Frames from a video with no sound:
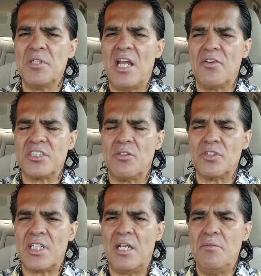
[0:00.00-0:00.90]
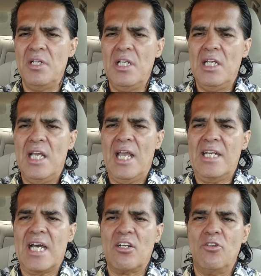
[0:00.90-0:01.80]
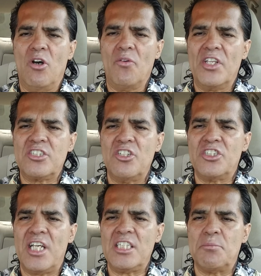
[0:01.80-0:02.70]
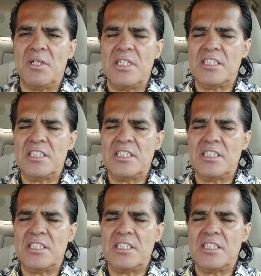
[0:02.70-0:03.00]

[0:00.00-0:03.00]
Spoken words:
Arizona time, and I don't know, this could change, but